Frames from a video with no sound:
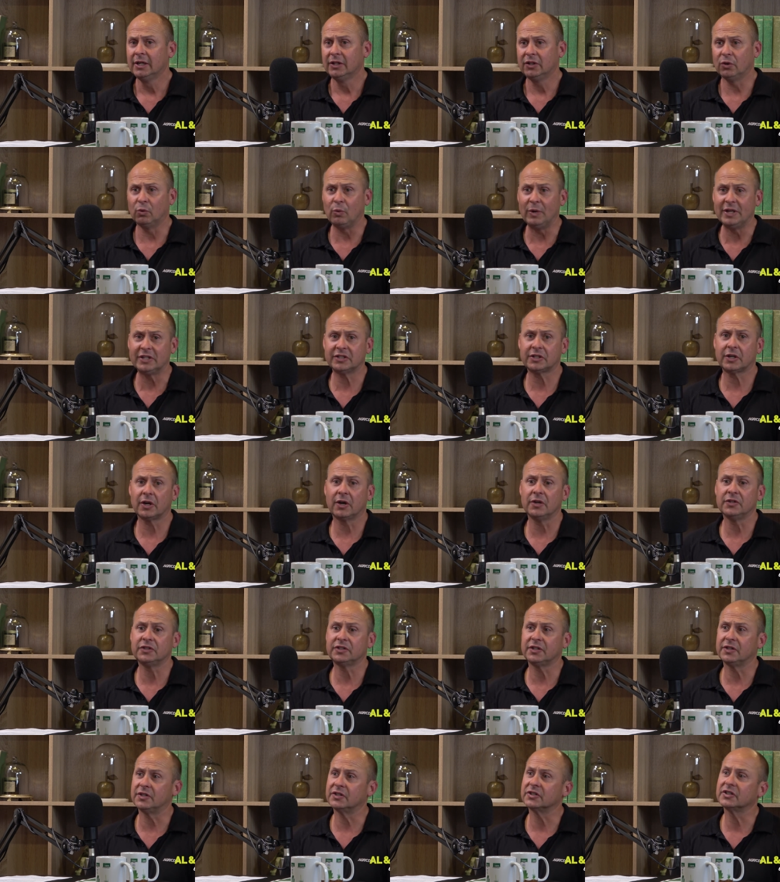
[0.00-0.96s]
The west
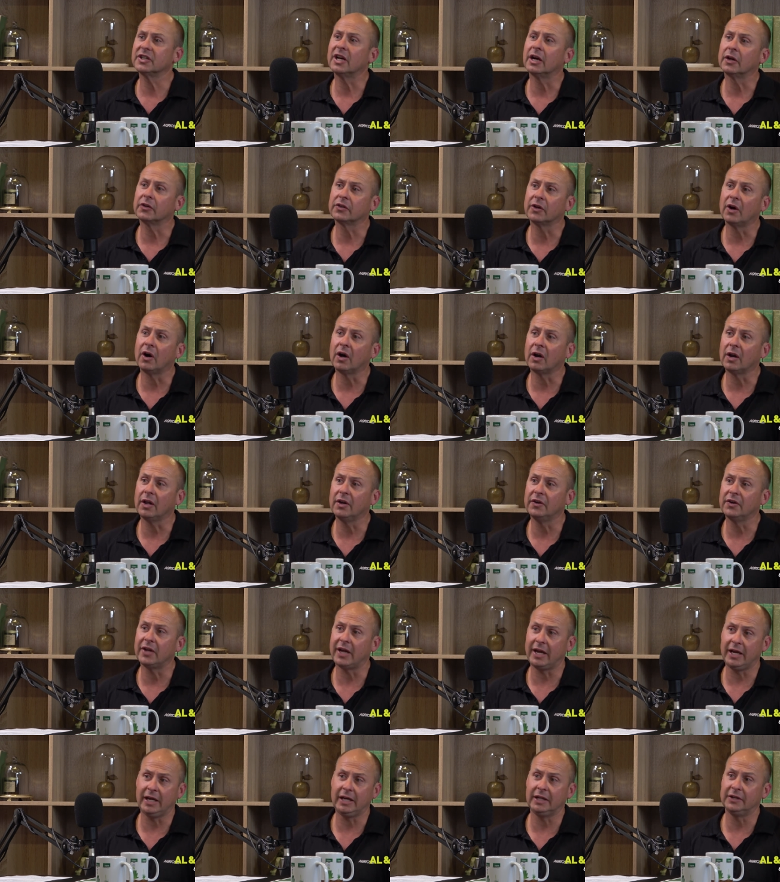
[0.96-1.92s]
coast of the South
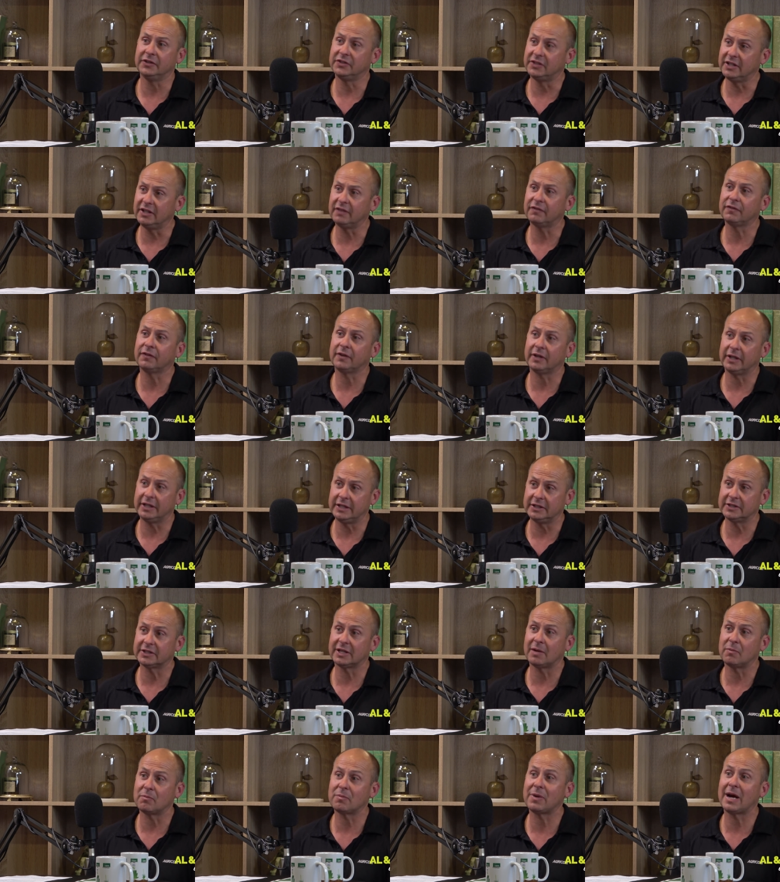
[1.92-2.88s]
Island and definitely
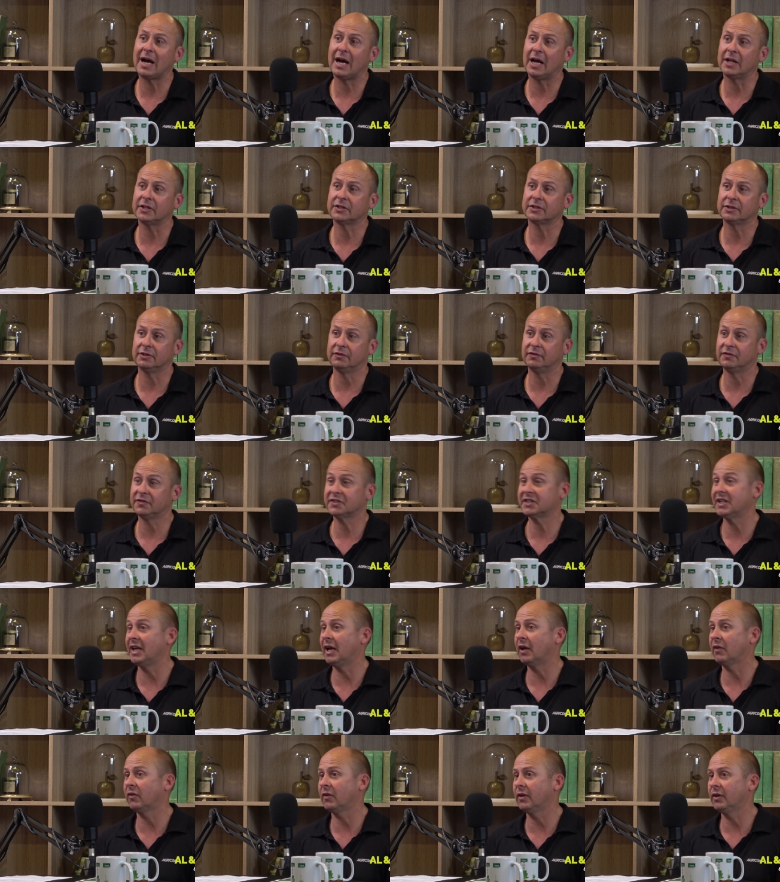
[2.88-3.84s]
some parts of
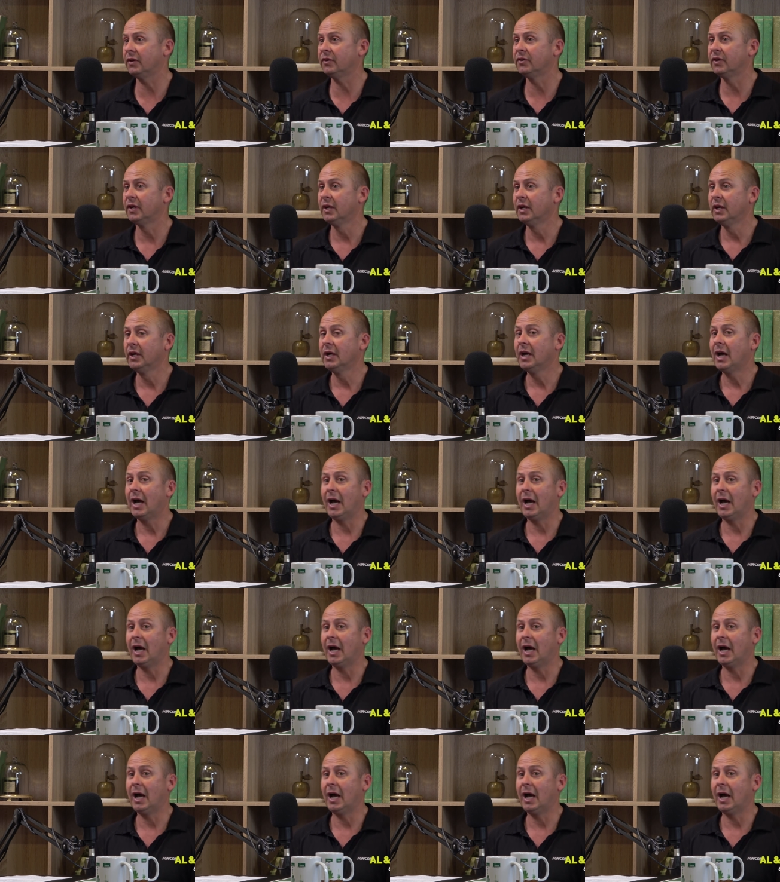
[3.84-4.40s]
Southland,